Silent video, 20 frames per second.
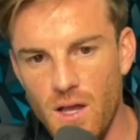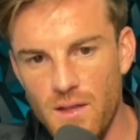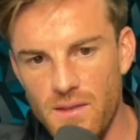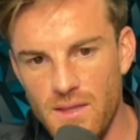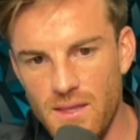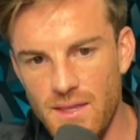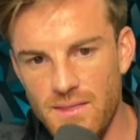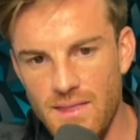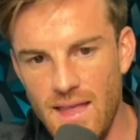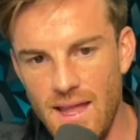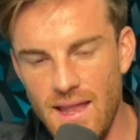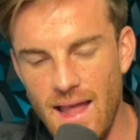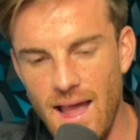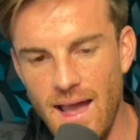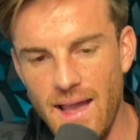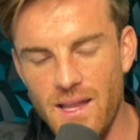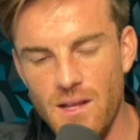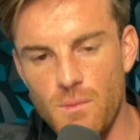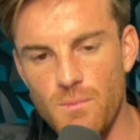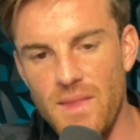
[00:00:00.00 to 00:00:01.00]
to get that
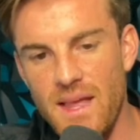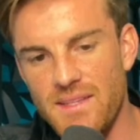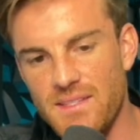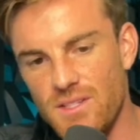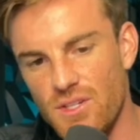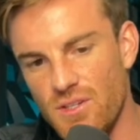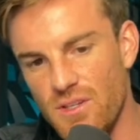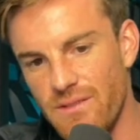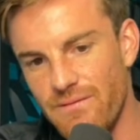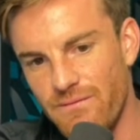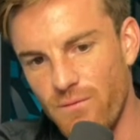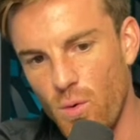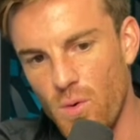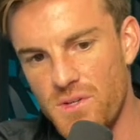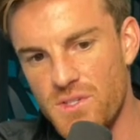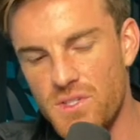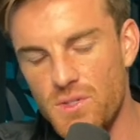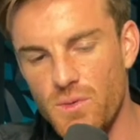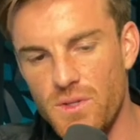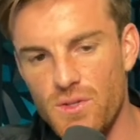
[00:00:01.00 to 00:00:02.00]
item that's could
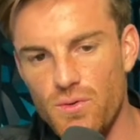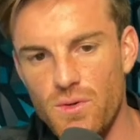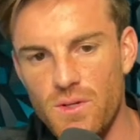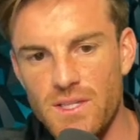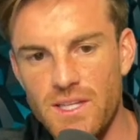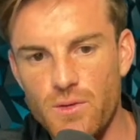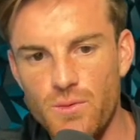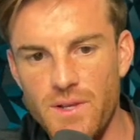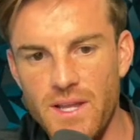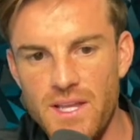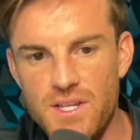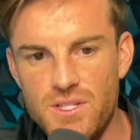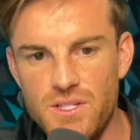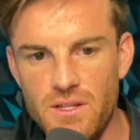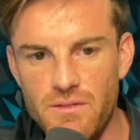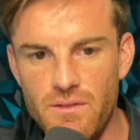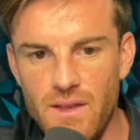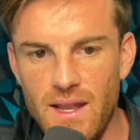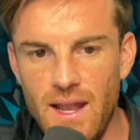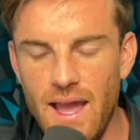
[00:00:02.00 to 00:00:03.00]
force you into a
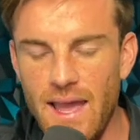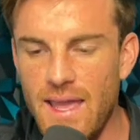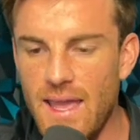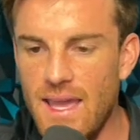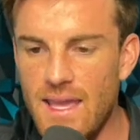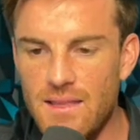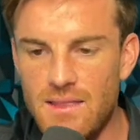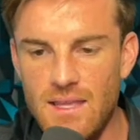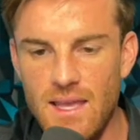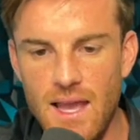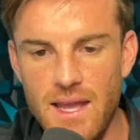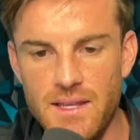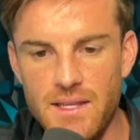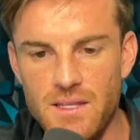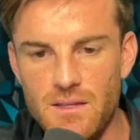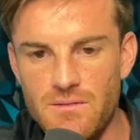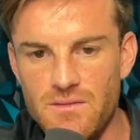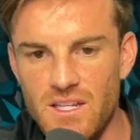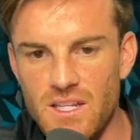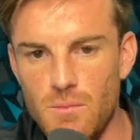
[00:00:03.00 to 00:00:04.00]
liquidation event. I hate the
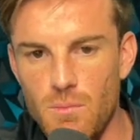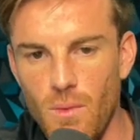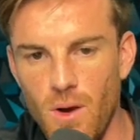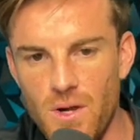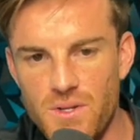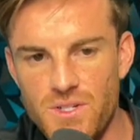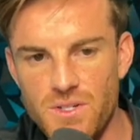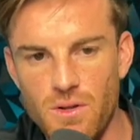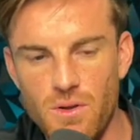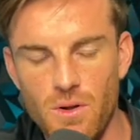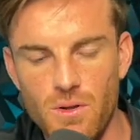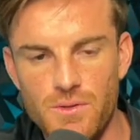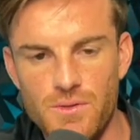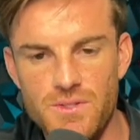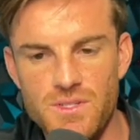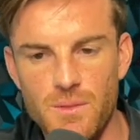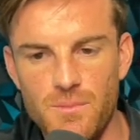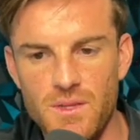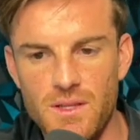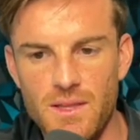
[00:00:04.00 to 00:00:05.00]
idea of getting margin called
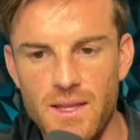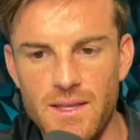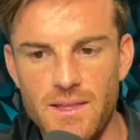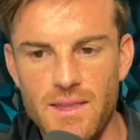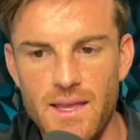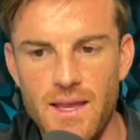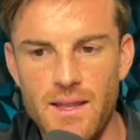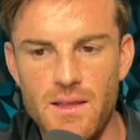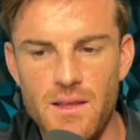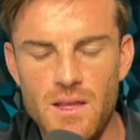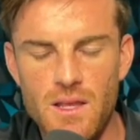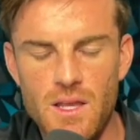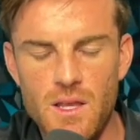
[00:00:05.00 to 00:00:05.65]
or something like that.